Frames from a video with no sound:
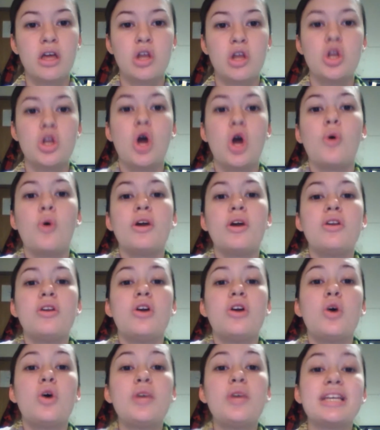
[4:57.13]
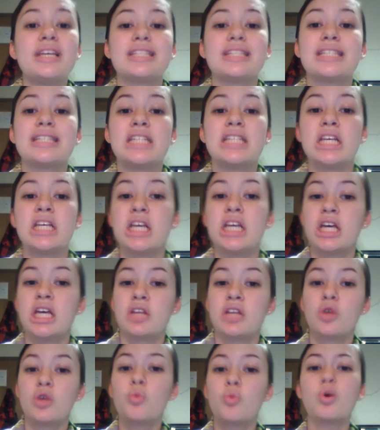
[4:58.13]
No one noticed!
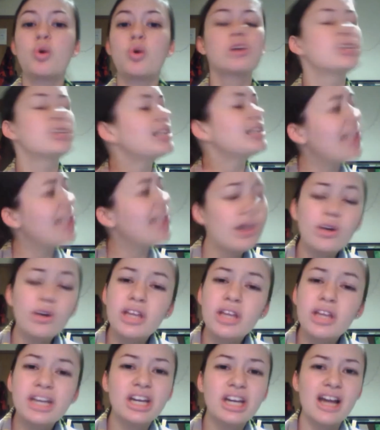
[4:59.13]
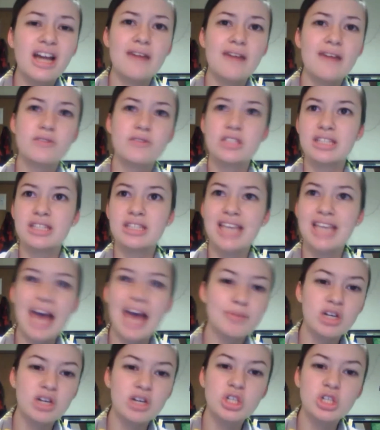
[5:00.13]
The world literally could have
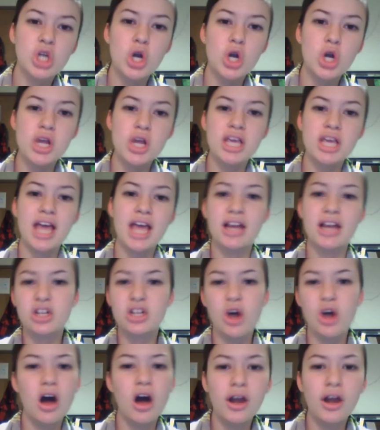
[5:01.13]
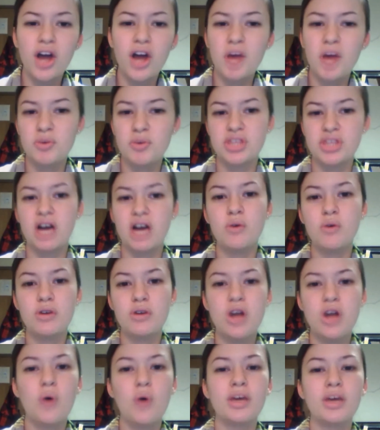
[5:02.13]
kept on turning and gone on without
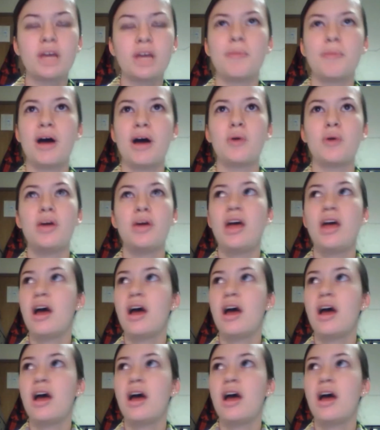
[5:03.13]
knowing about